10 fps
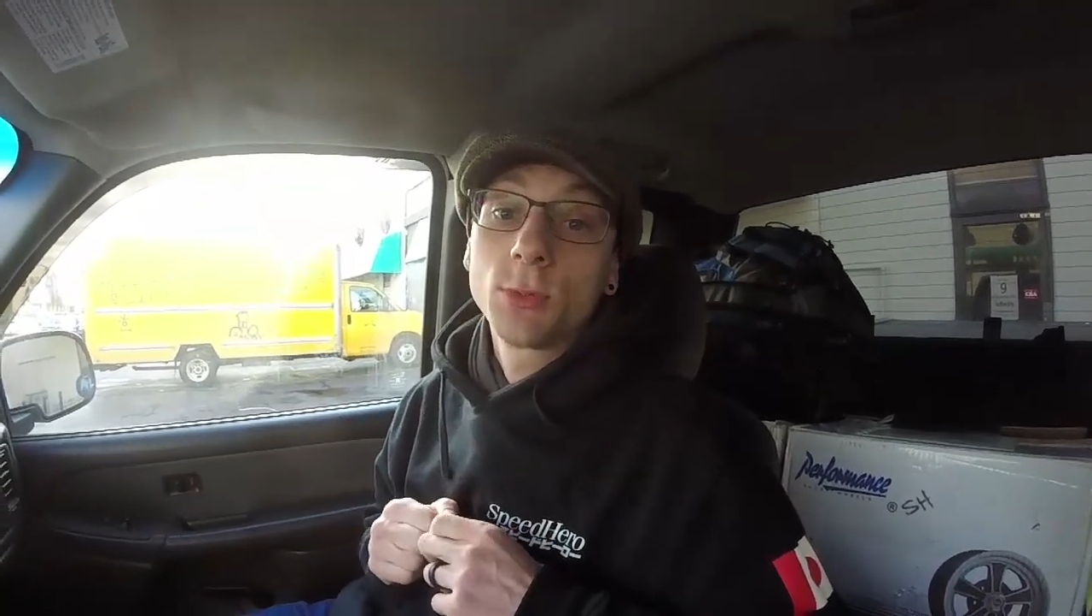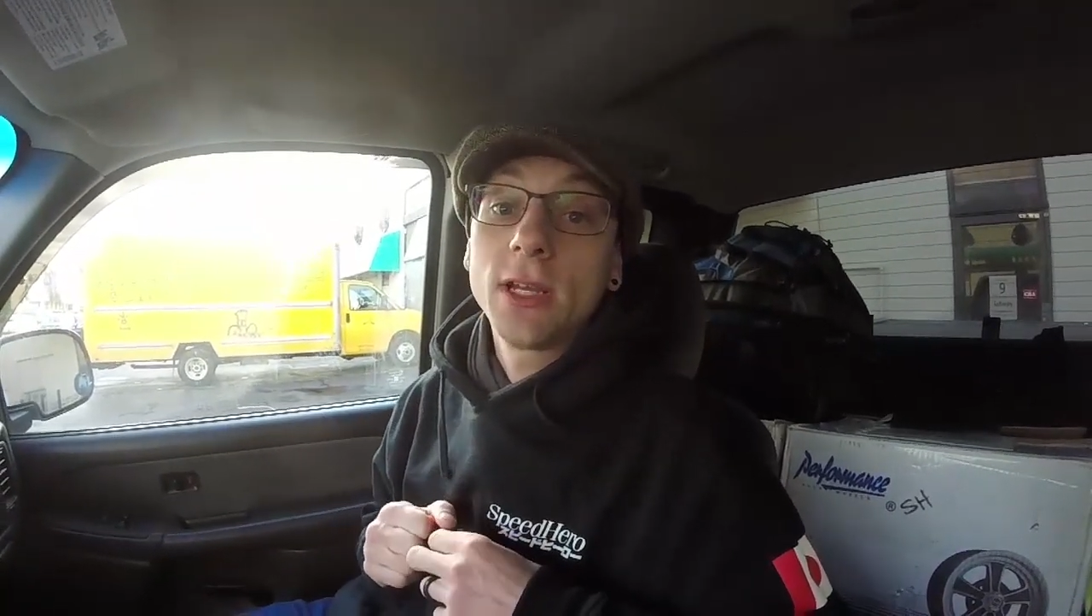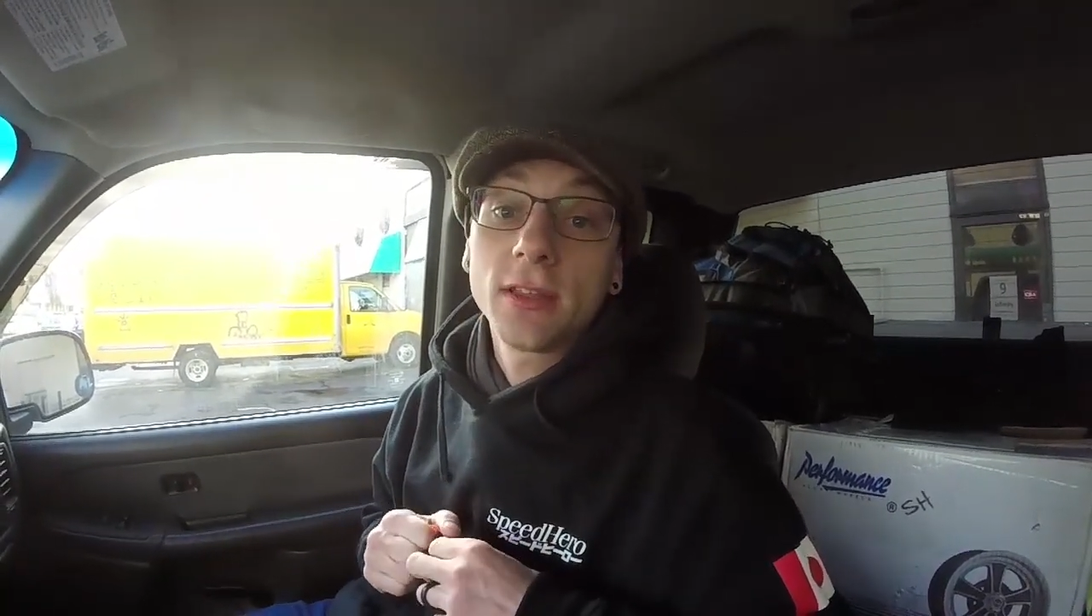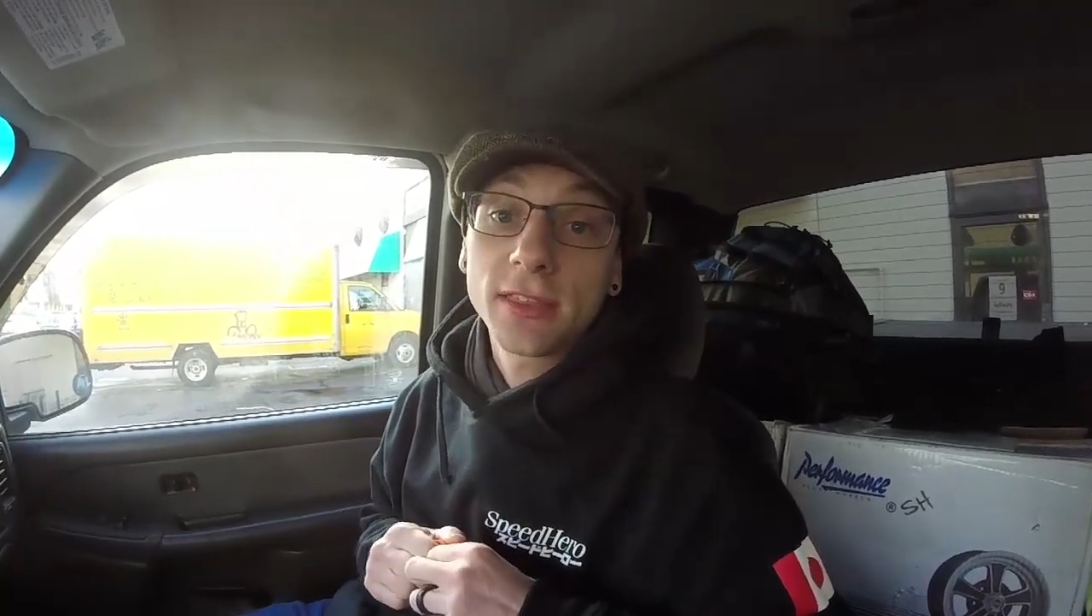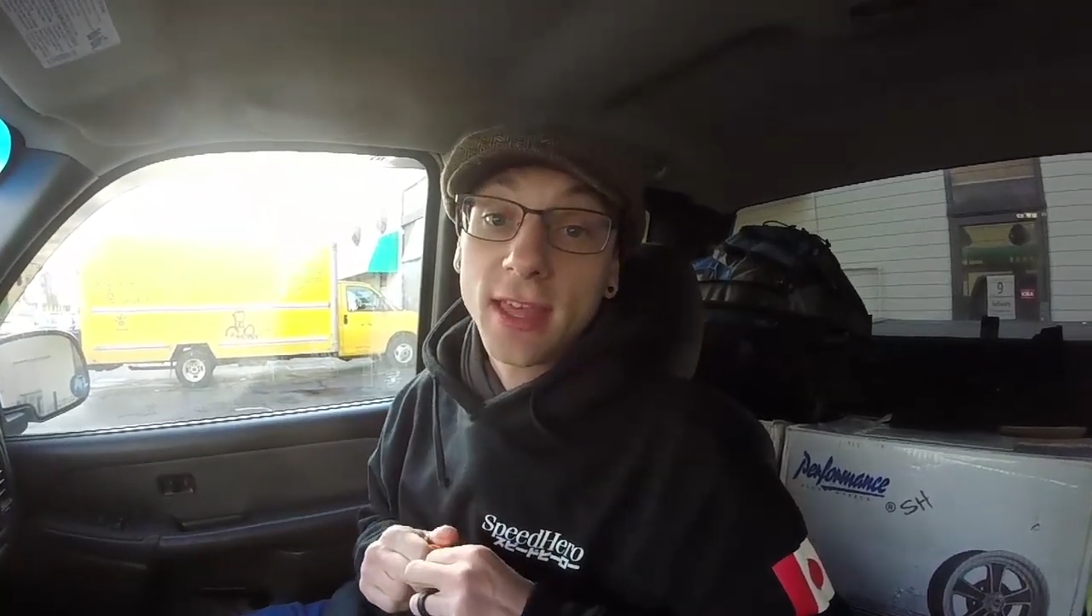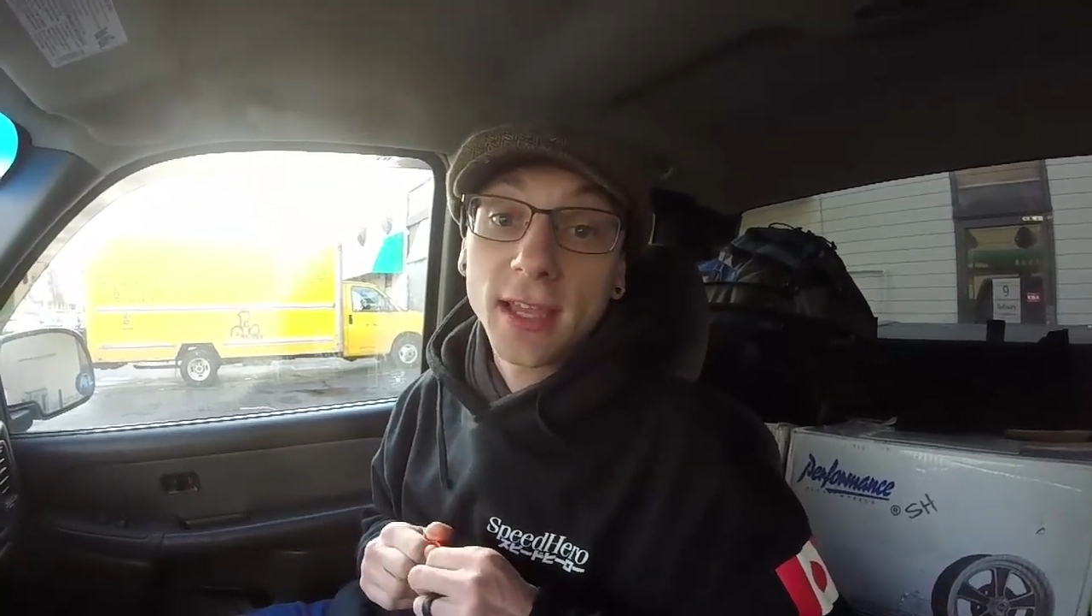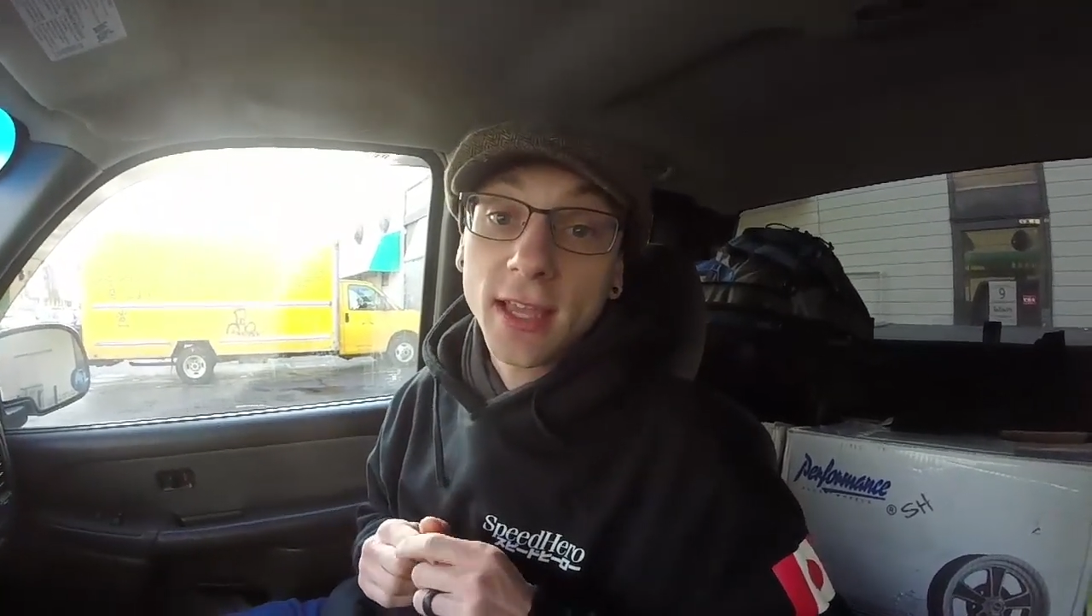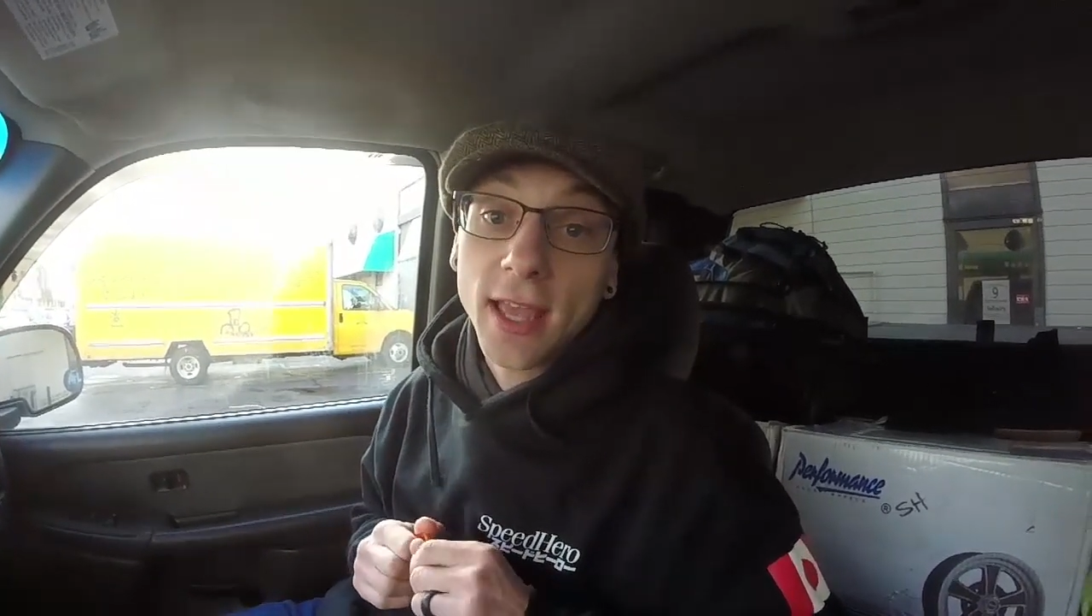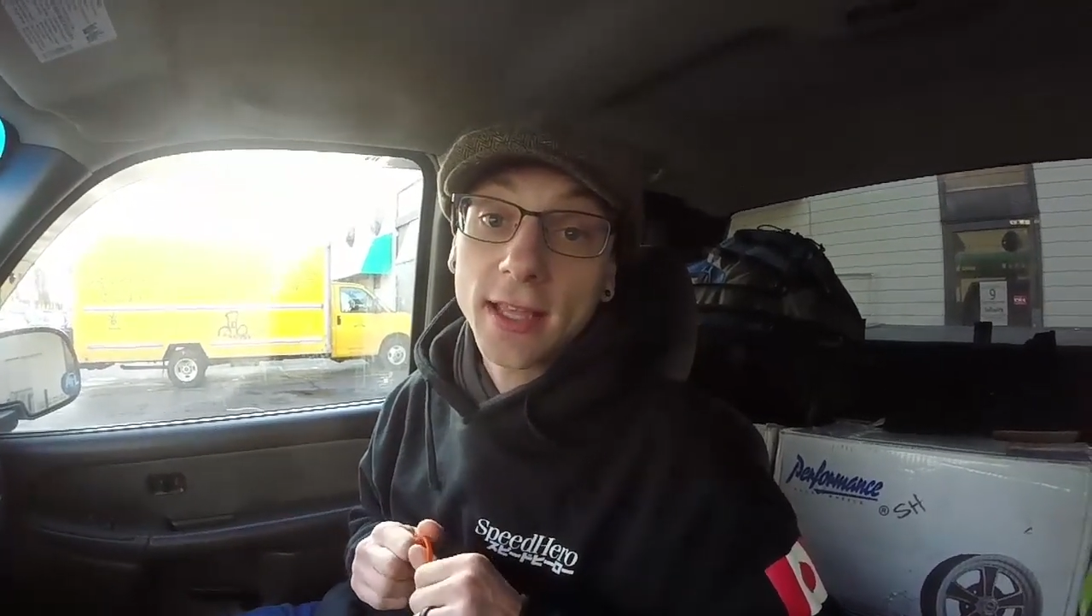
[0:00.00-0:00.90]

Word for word: real thing,